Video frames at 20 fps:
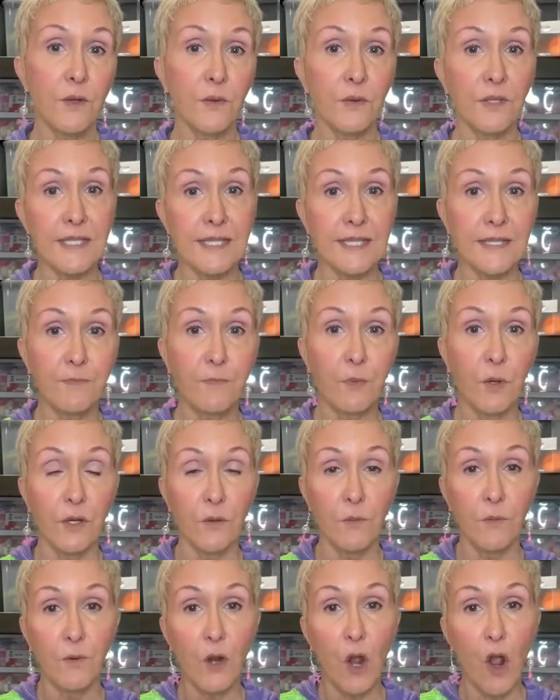You can
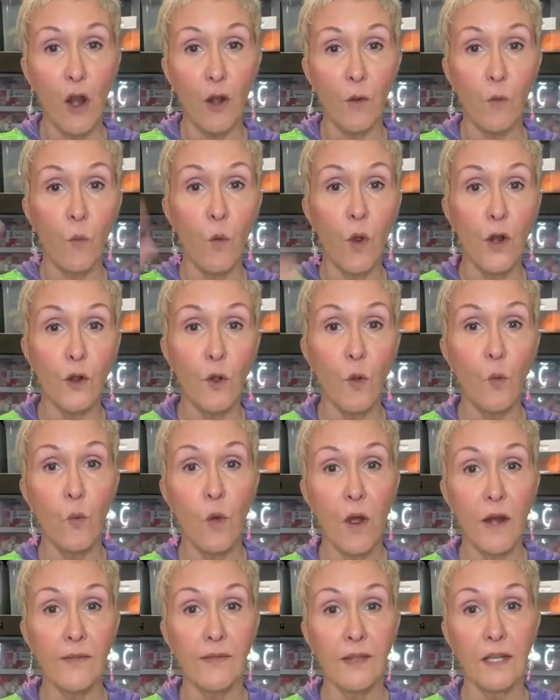put Cart
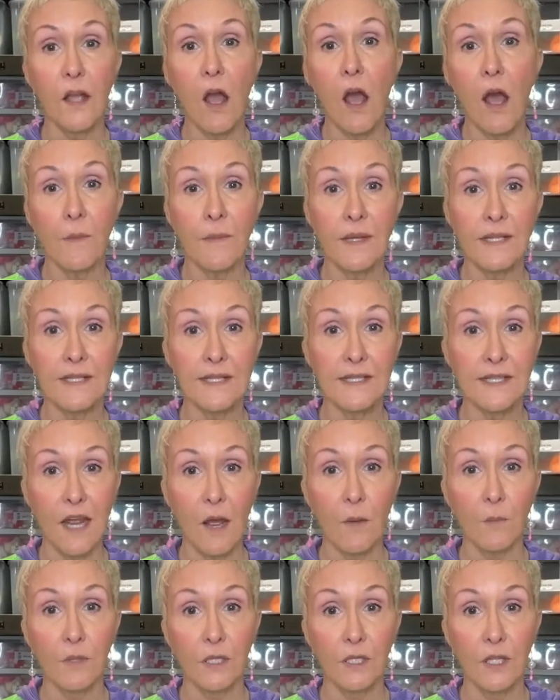101 in the comments
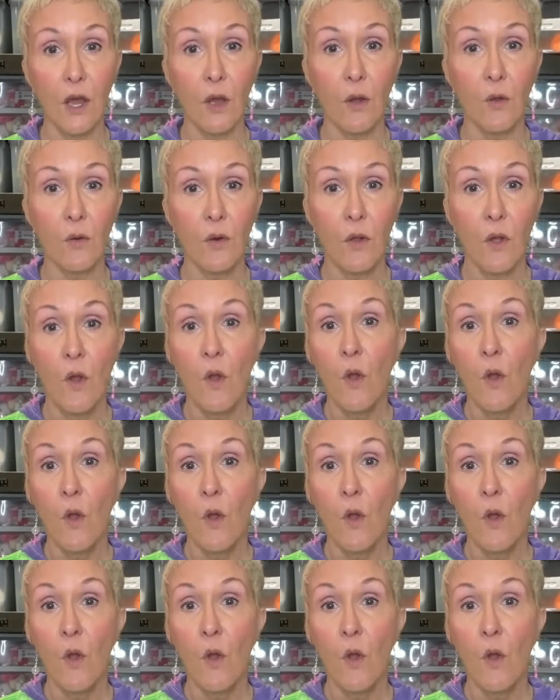down below,